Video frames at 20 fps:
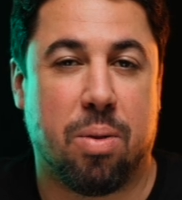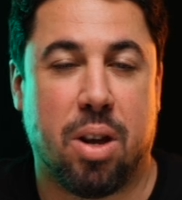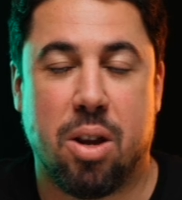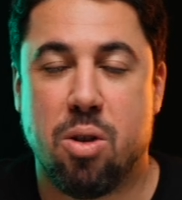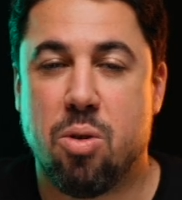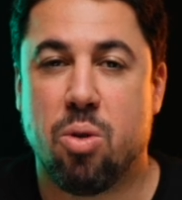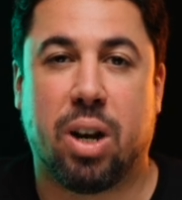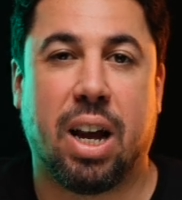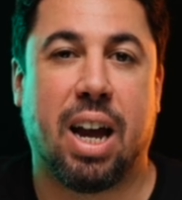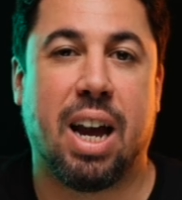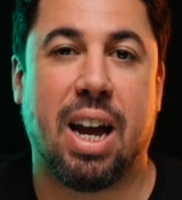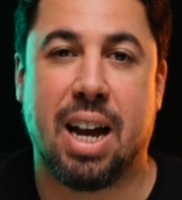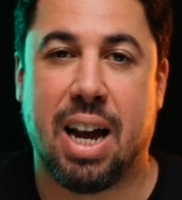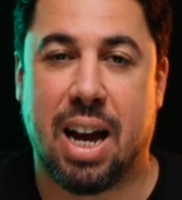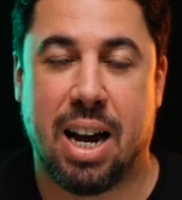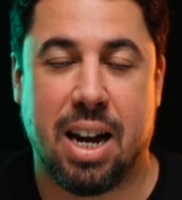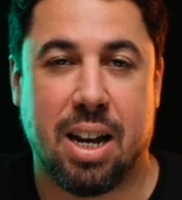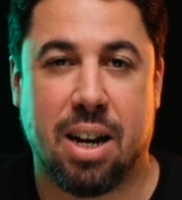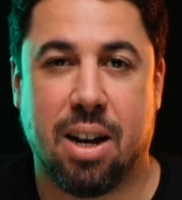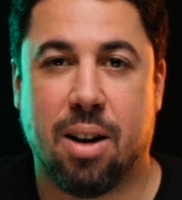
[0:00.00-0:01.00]
the UK
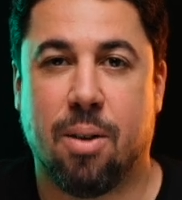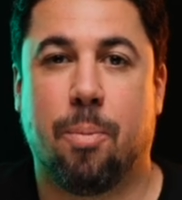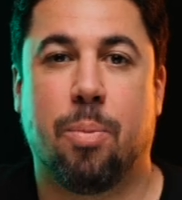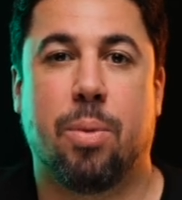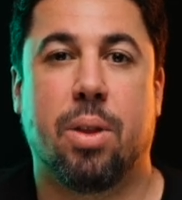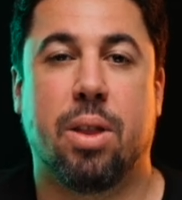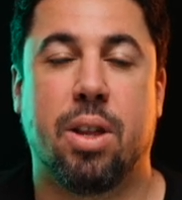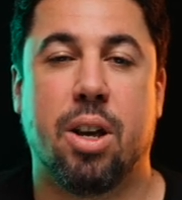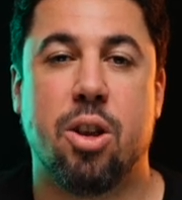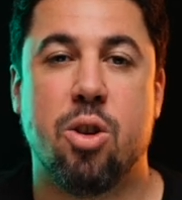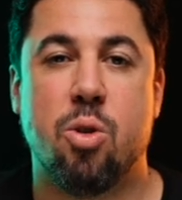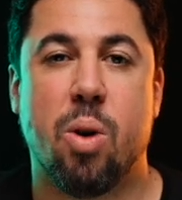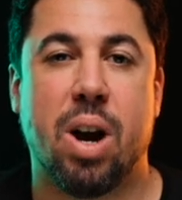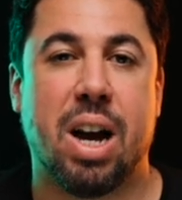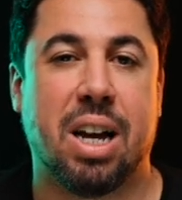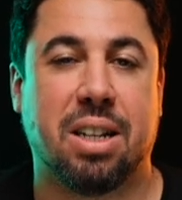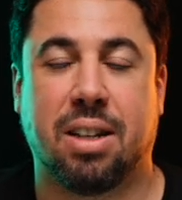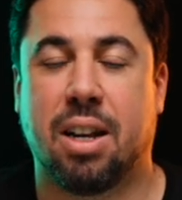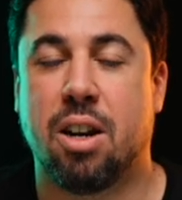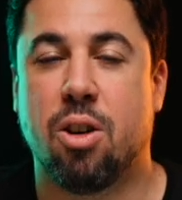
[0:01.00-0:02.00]
and in the
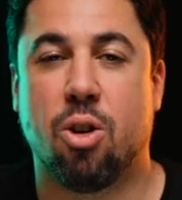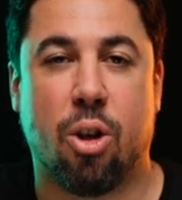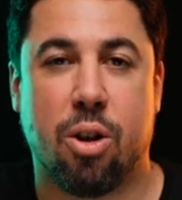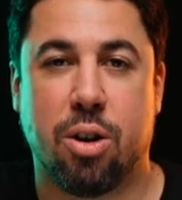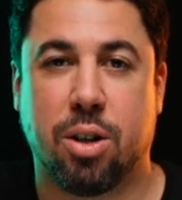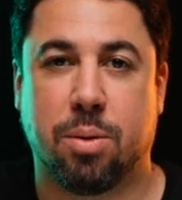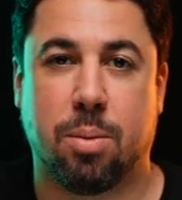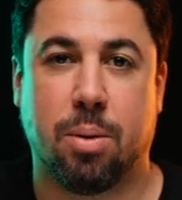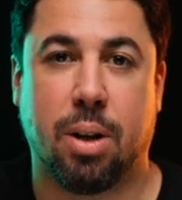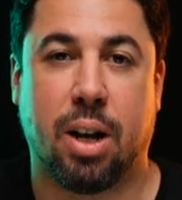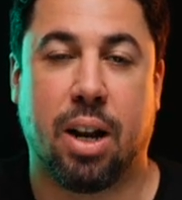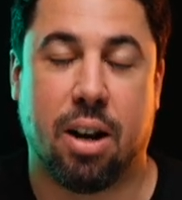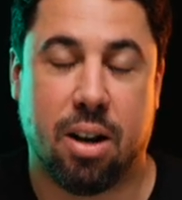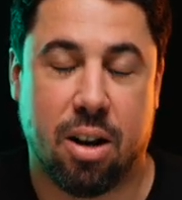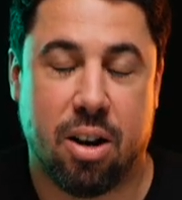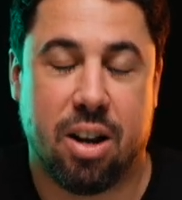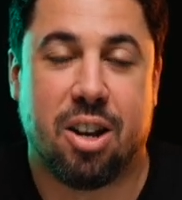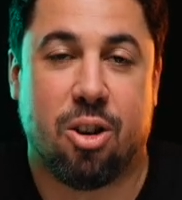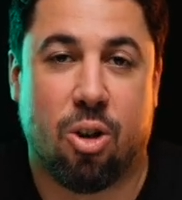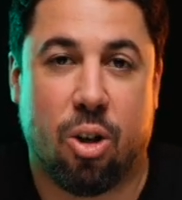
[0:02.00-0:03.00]
US
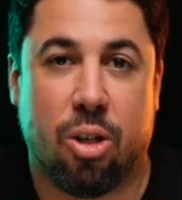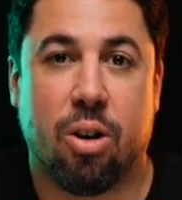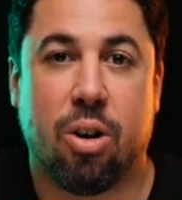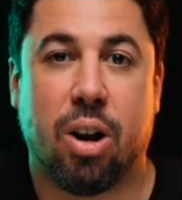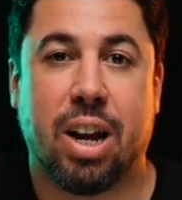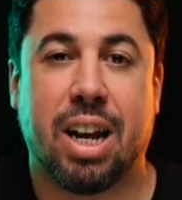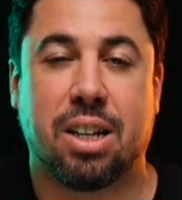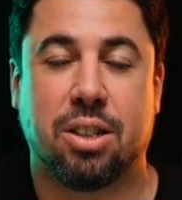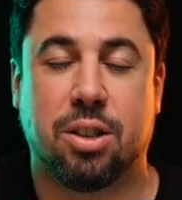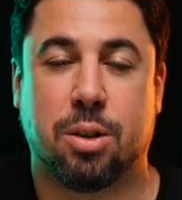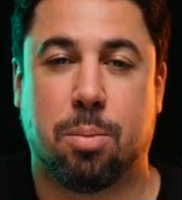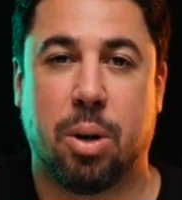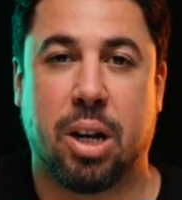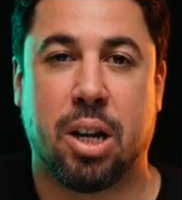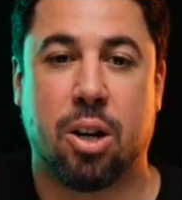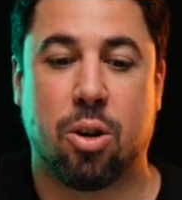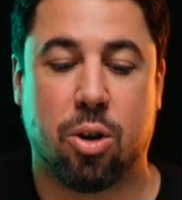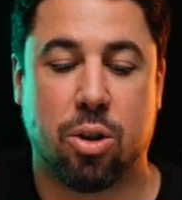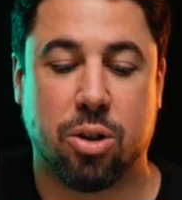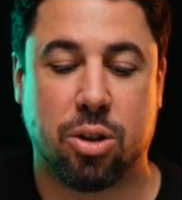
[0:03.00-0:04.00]
and in other
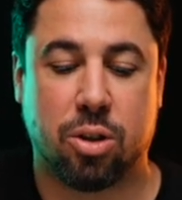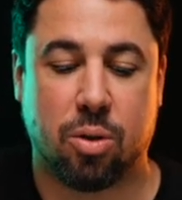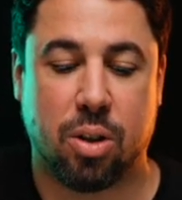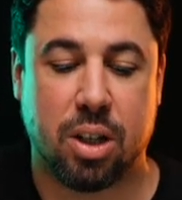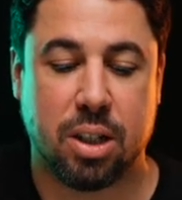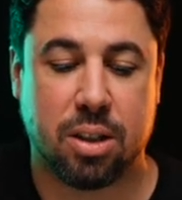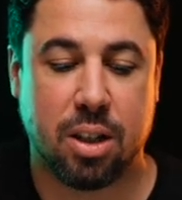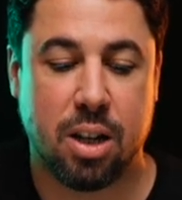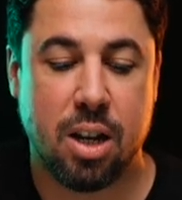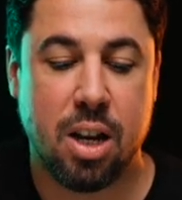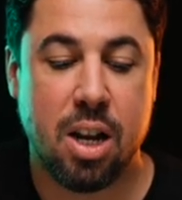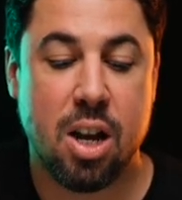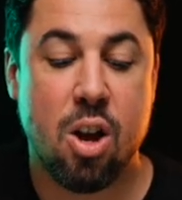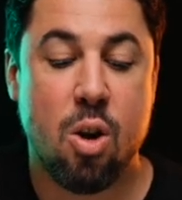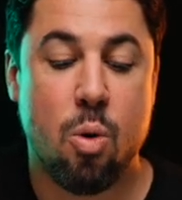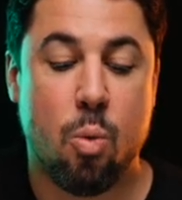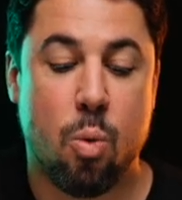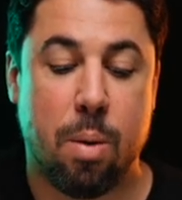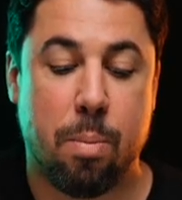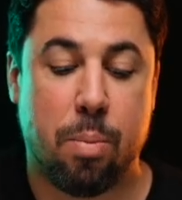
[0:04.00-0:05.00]
English-speaking countries,
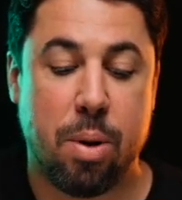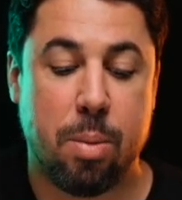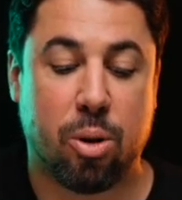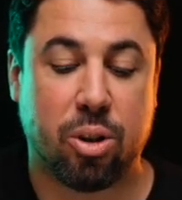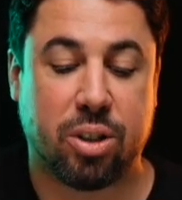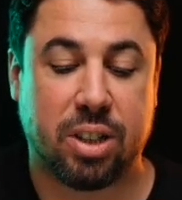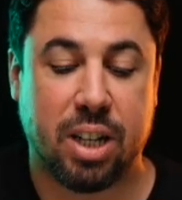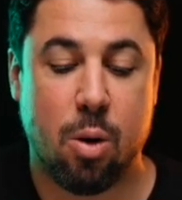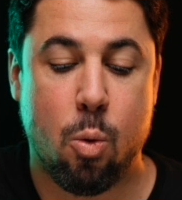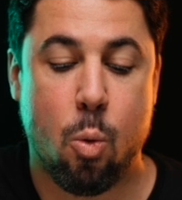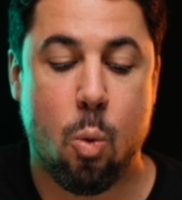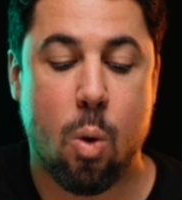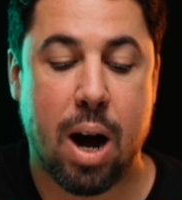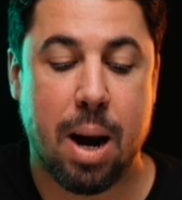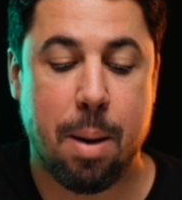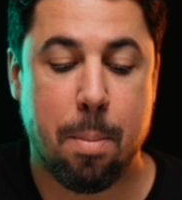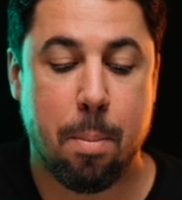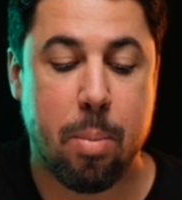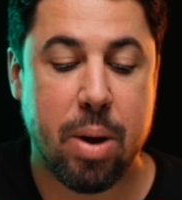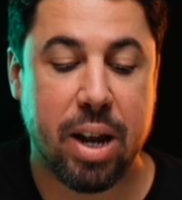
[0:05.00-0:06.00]
when people say
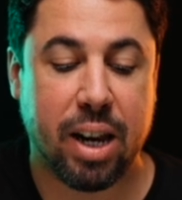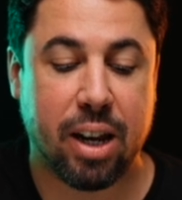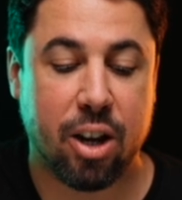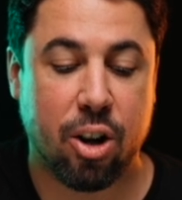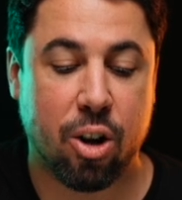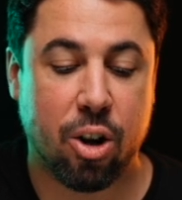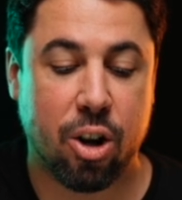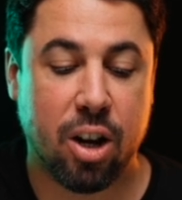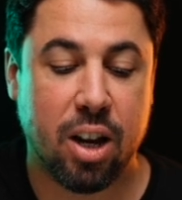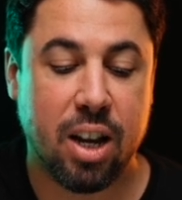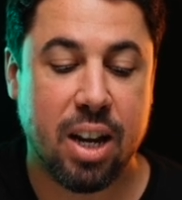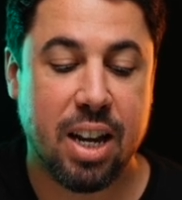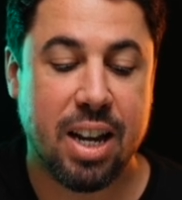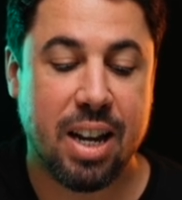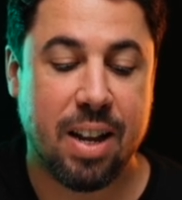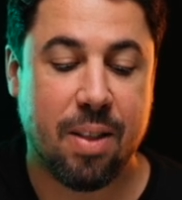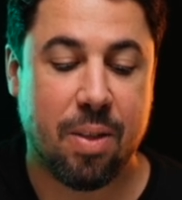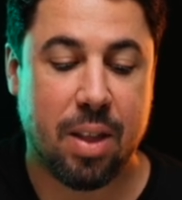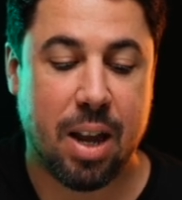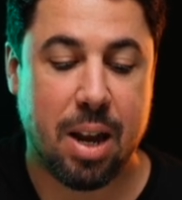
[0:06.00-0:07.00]
1 billion,
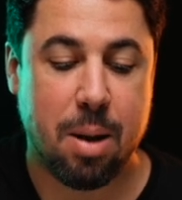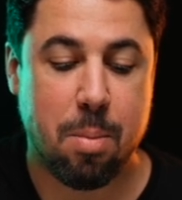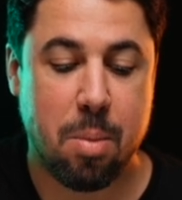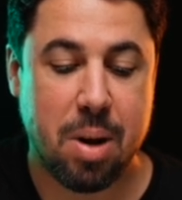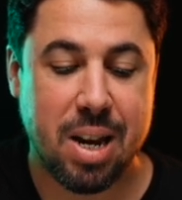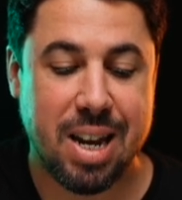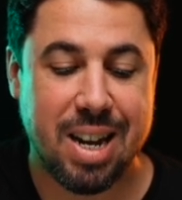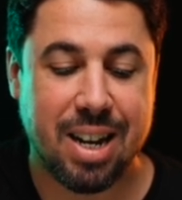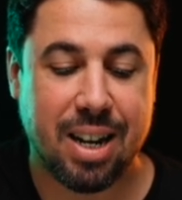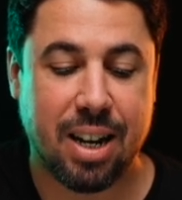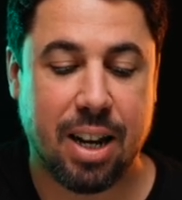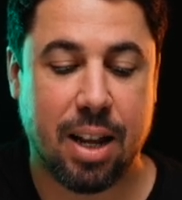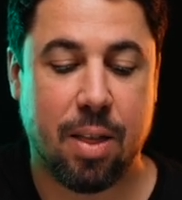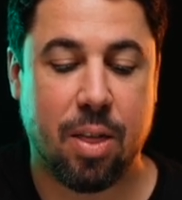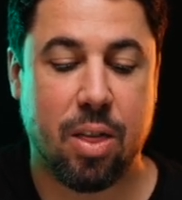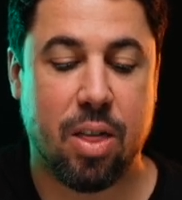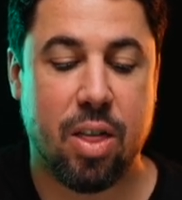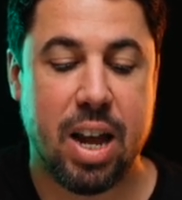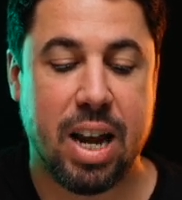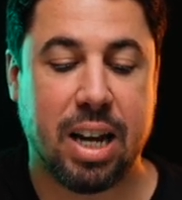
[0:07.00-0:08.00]
they mean
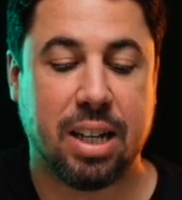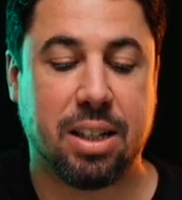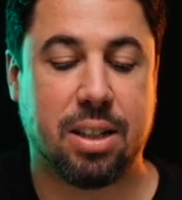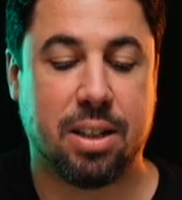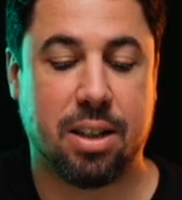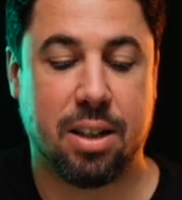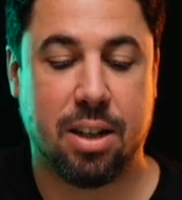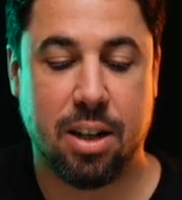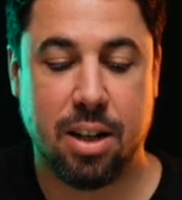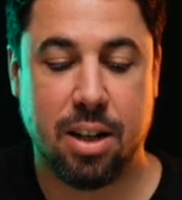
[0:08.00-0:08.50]
this,